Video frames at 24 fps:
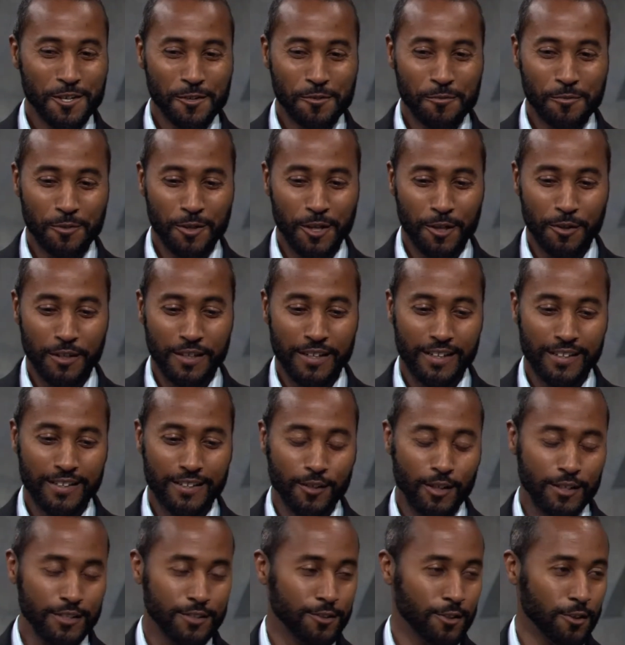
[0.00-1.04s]
Well,
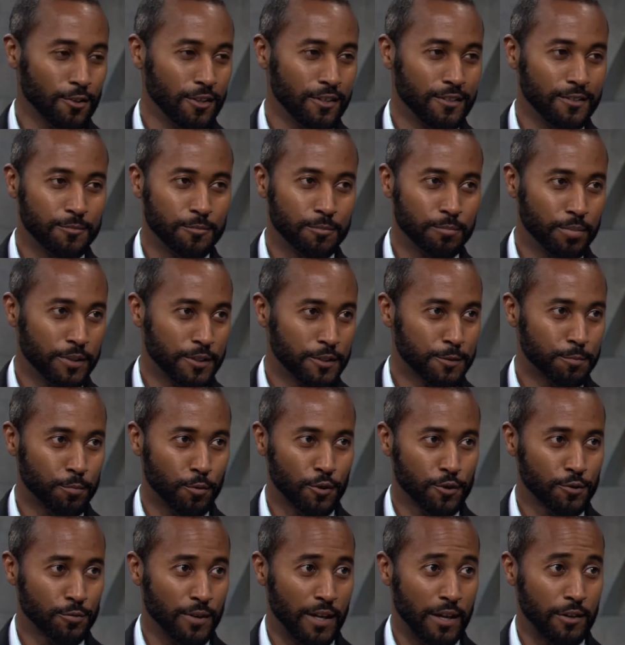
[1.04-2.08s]
I started
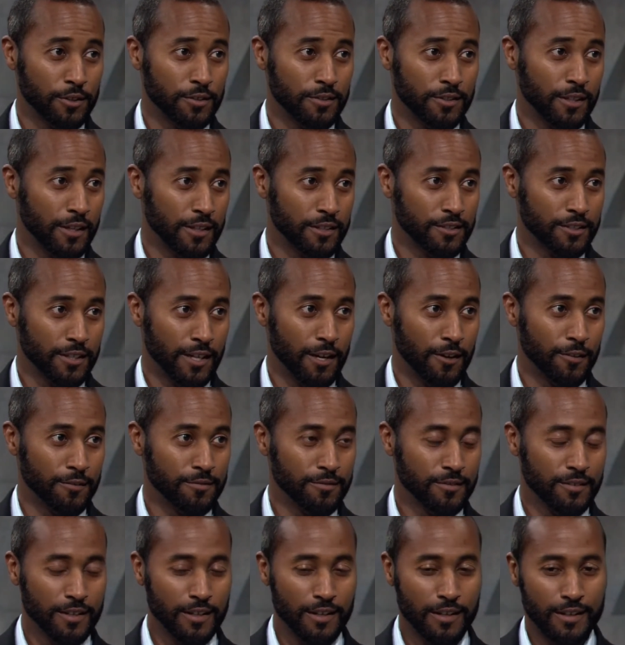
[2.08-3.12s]
sports when I was a young child.
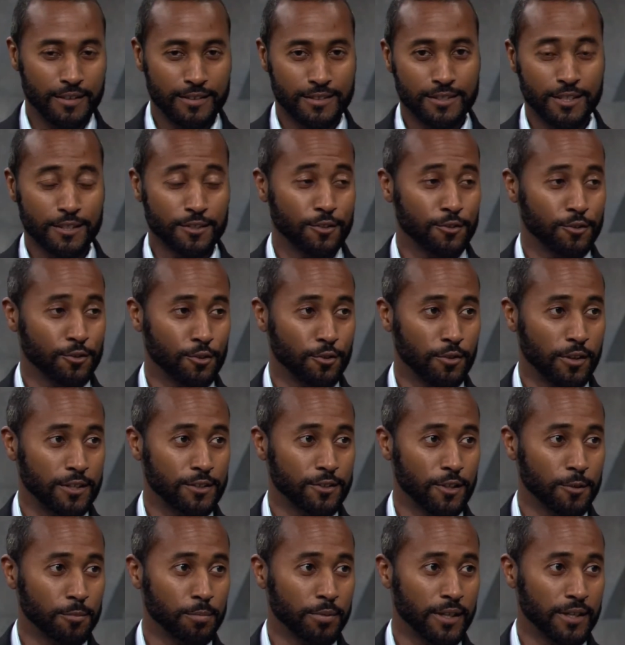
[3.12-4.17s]
At 6 years old, I
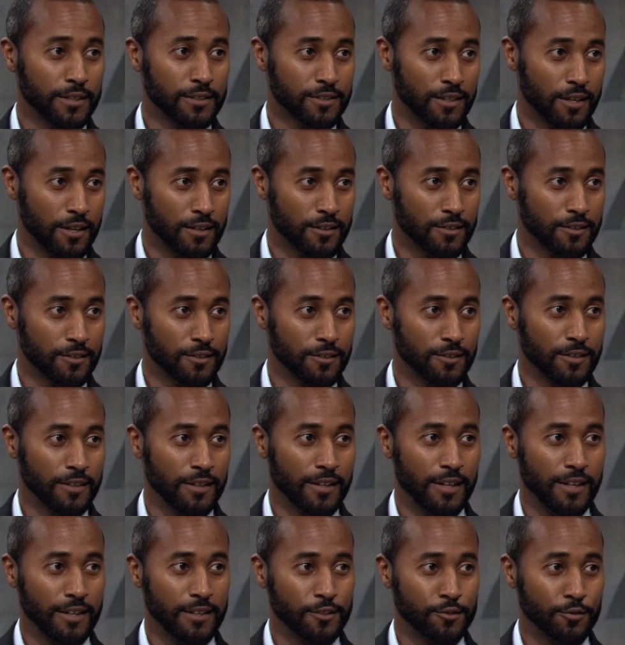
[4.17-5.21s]
started playing soccer,
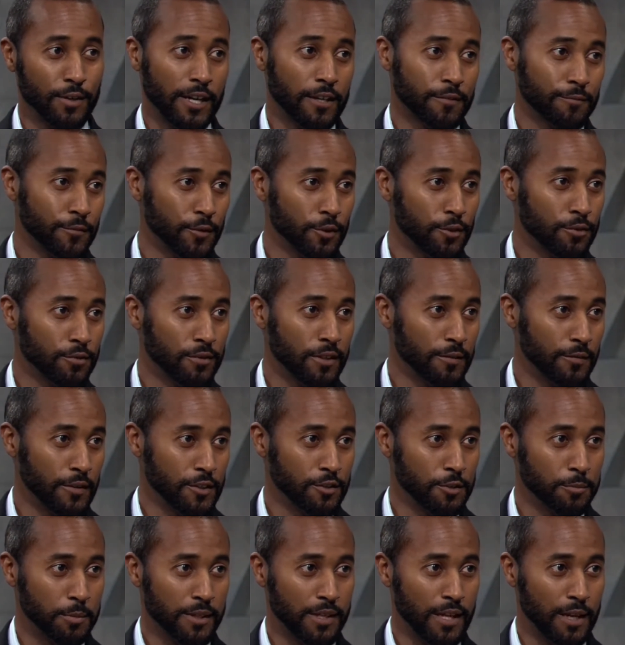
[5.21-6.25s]
and track and field
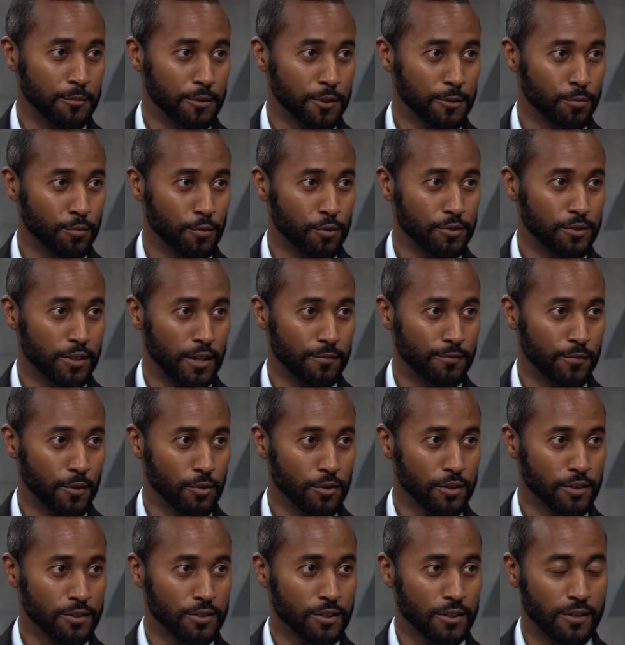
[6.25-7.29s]
eventually became the sport that I
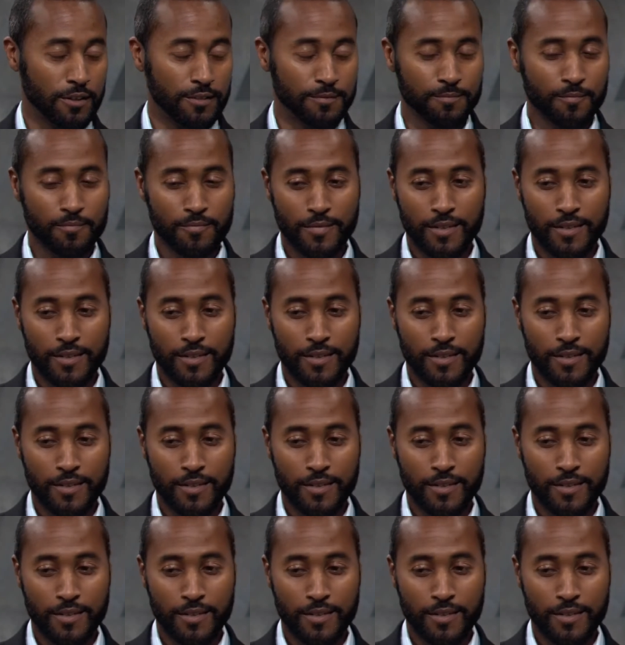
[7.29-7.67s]
focused on.